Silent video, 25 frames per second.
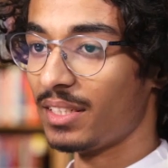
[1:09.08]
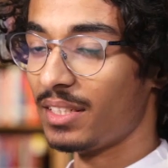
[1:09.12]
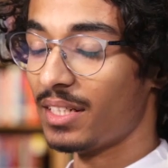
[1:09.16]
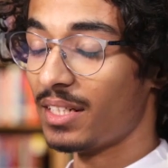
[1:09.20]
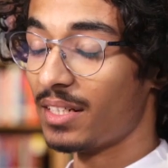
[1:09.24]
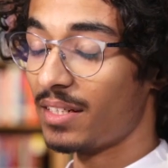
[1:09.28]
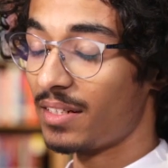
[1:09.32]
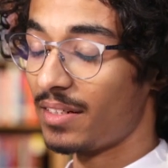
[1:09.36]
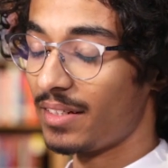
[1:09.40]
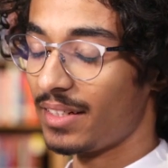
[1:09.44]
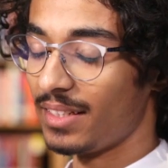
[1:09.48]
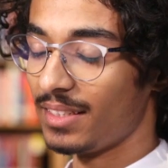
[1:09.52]
a
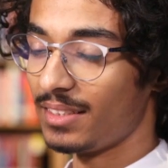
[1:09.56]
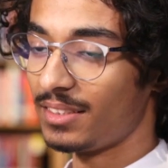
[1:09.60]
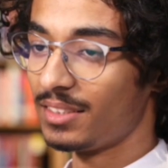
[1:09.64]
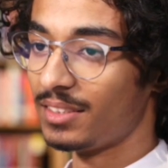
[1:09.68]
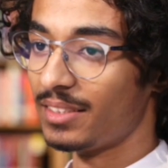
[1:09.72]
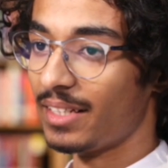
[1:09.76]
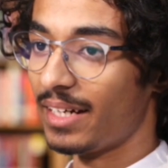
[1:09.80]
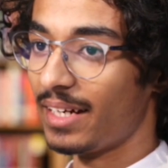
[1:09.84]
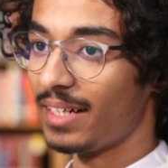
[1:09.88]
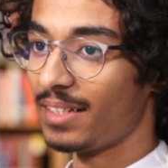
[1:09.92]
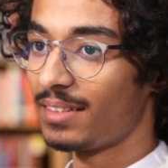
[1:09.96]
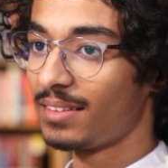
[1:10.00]
younger age
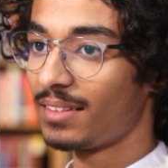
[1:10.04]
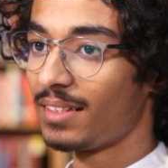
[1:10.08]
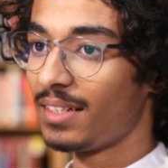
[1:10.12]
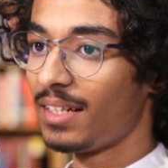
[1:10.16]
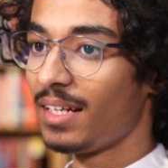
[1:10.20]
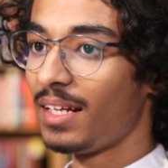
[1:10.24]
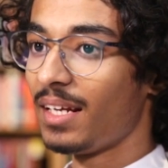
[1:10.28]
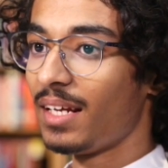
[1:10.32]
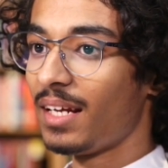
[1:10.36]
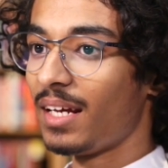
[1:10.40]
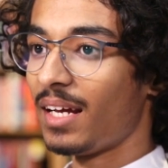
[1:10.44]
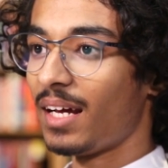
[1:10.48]
that
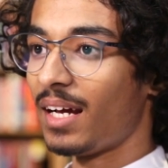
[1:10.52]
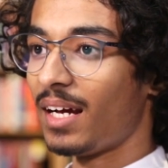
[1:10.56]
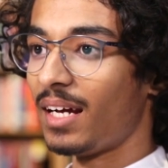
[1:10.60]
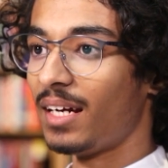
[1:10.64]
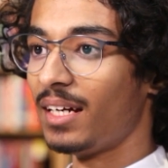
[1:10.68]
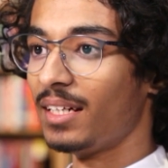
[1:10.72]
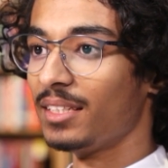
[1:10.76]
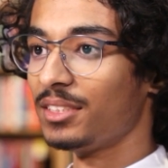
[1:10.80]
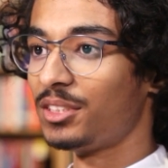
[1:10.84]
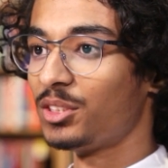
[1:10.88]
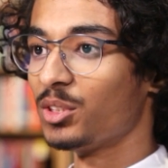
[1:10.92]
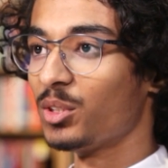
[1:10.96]

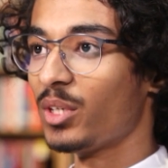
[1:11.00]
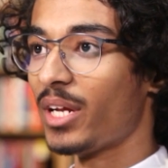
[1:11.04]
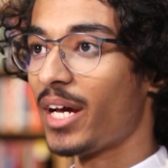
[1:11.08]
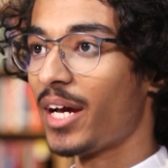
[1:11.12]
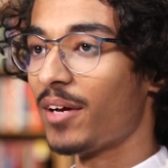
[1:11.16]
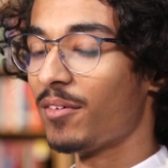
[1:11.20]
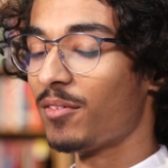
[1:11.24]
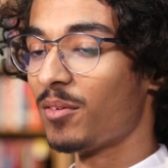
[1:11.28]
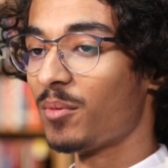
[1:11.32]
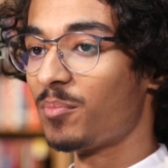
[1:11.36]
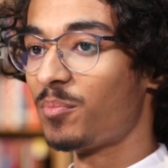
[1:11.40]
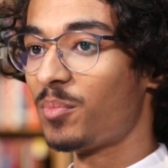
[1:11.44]
I should
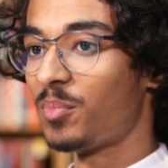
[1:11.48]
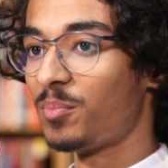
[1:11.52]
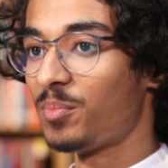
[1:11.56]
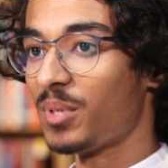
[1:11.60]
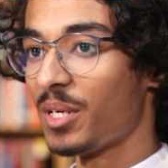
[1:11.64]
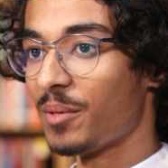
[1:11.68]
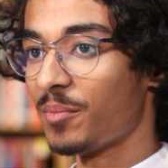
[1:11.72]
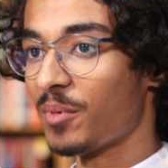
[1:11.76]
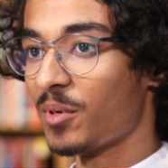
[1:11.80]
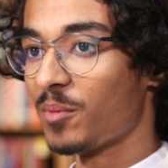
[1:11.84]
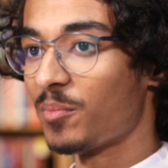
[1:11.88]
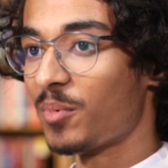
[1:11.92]
have a
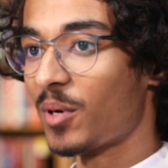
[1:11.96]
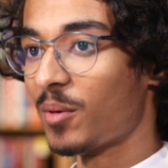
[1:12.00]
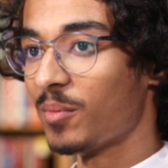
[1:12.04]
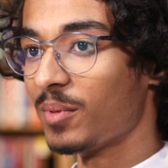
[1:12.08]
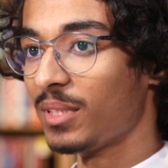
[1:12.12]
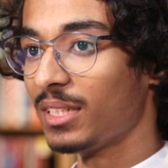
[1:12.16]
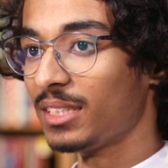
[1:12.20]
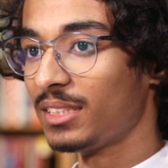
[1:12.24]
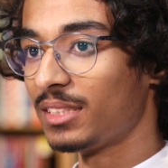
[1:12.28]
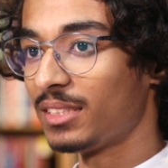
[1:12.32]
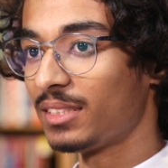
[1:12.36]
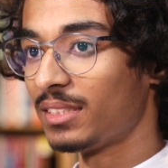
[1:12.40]
paper
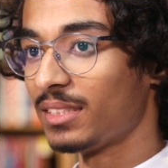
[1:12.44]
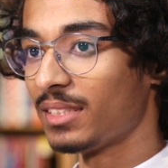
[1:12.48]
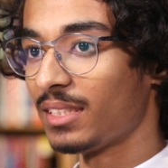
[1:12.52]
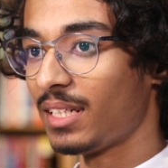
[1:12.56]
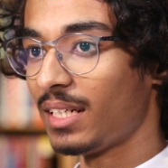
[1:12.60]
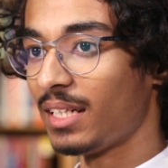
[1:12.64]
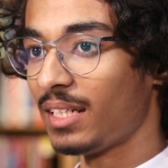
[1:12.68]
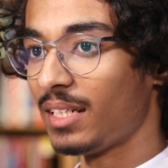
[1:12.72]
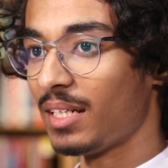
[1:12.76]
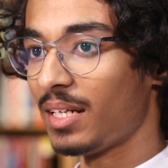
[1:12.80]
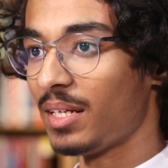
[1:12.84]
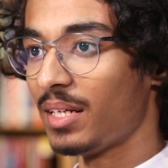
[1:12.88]
published
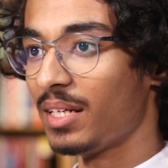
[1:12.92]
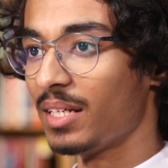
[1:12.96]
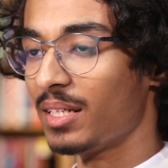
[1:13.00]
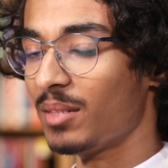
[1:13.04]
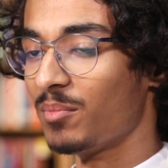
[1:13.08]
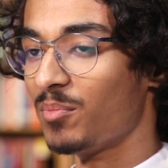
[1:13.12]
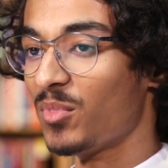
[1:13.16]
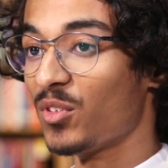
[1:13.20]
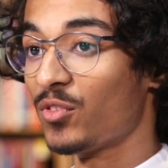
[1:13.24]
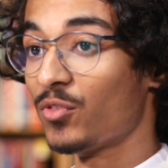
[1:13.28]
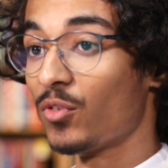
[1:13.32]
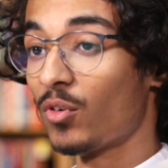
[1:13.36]

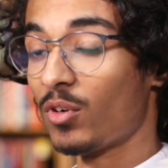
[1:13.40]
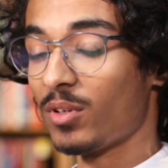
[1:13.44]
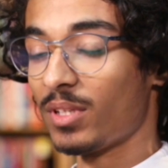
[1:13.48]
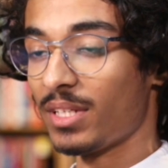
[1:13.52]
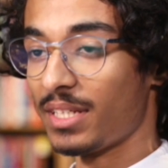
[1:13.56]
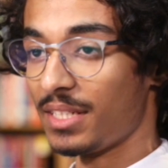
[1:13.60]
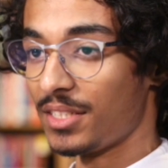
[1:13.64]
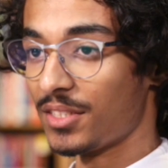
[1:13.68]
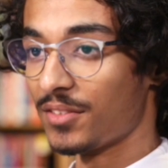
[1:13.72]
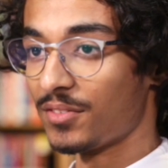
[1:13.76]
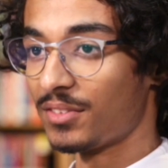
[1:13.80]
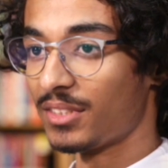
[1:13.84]
before
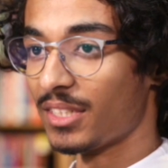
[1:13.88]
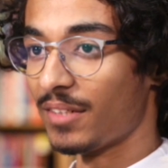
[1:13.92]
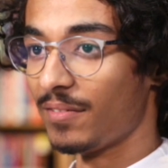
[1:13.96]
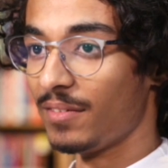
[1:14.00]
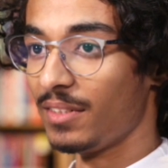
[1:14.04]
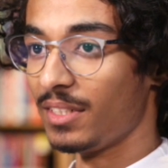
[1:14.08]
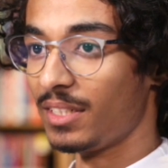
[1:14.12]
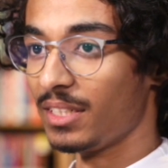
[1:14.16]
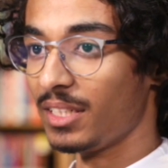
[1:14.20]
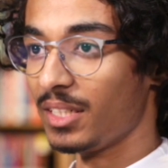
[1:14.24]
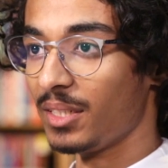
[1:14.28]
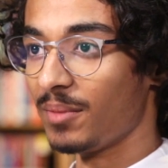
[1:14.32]
the age of
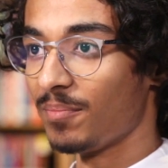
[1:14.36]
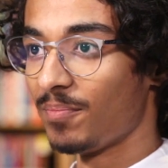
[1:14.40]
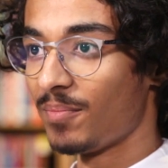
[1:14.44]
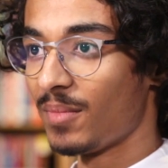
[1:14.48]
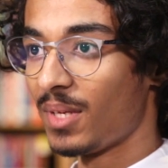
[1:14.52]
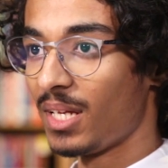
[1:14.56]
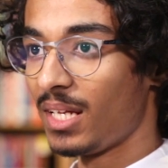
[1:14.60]
17,